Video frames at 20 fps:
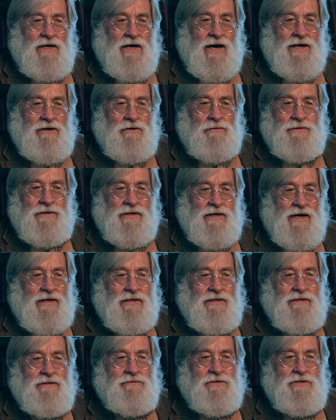I don't think
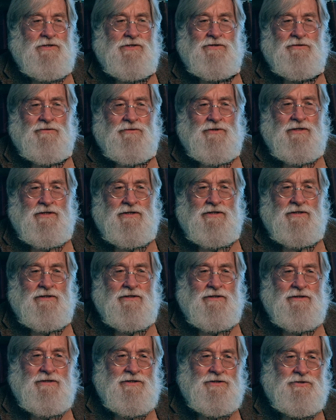any of these three
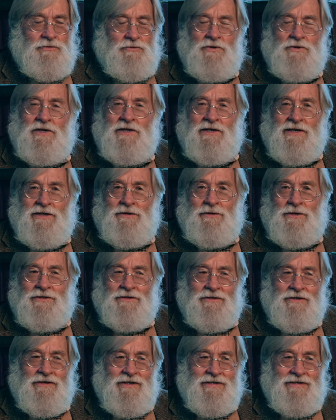is really what
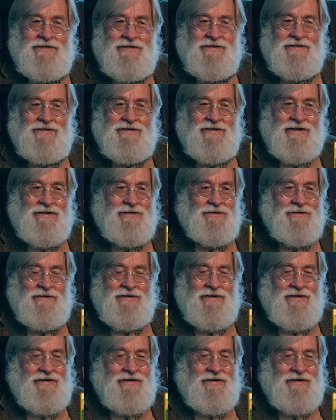Degas did. I don't.